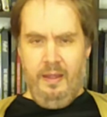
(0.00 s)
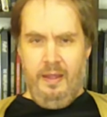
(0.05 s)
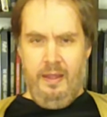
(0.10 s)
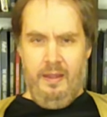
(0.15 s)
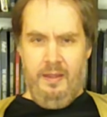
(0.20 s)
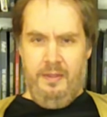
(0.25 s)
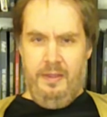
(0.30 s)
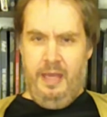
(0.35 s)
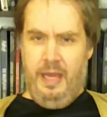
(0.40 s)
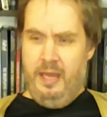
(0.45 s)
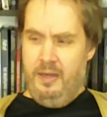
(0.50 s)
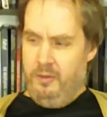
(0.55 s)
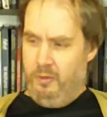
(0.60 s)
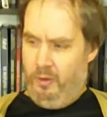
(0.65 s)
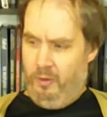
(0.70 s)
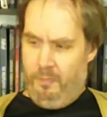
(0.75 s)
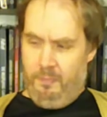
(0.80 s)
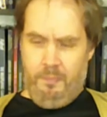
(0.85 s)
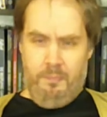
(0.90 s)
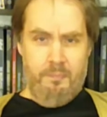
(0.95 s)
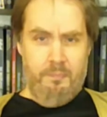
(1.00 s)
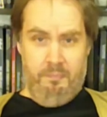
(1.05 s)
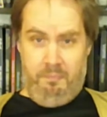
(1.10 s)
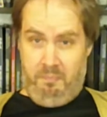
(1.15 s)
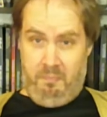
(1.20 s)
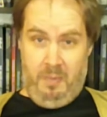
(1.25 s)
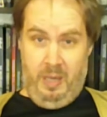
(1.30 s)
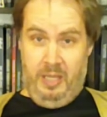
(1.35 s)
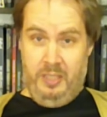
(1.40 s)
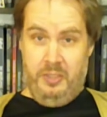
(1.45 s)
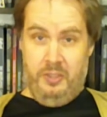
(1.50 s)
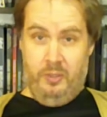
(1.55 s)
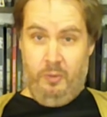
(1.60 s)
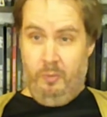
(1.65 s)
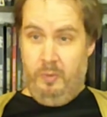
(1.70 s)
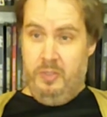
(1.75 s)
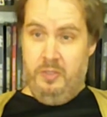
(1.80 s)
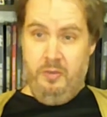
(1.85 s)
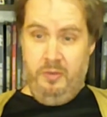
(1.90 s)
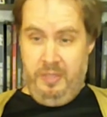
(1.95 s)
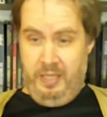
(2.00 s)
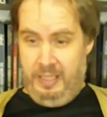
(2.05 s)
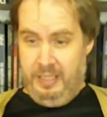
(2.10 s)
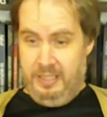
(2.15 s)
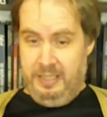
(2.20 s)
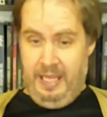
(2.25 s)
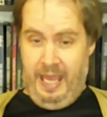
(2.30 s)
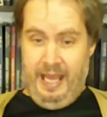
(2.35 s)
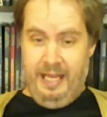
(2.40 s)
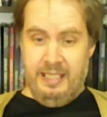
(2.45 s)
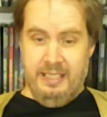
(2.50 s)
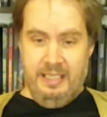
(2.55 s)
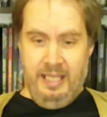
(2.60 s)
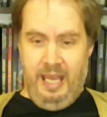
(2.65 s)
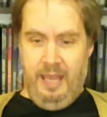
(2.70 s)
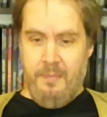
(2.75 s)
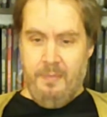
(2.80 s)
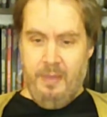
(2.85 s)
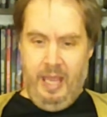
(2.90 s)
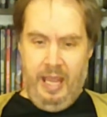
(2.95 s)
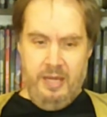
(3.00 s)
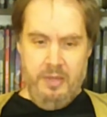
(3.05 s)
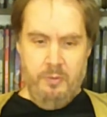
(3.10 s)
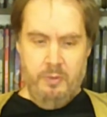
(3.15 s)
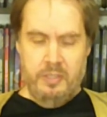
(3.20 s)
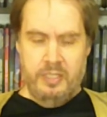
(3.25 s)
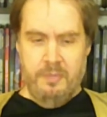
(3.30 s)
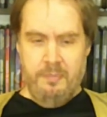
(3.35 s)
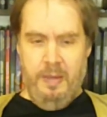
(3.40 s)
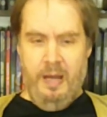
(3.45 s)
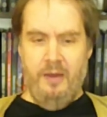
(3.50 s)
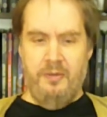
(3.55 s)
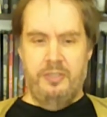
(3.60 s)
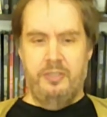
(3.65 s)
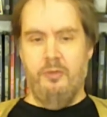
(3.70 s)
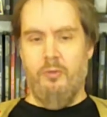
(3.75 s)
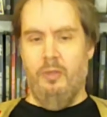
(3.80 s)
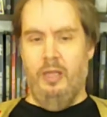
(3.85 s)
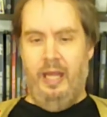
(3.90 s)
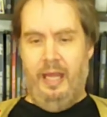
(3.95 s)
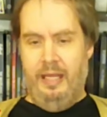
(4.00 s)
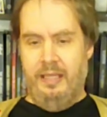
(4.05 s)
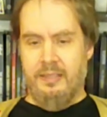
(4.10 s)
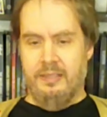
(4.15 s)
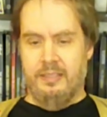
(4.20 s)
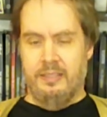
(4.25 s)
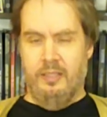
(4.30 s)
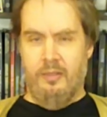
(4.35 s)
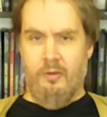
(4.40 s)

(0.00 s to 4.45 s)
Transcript: then your monster would do the exact same, and you would compare the two lines.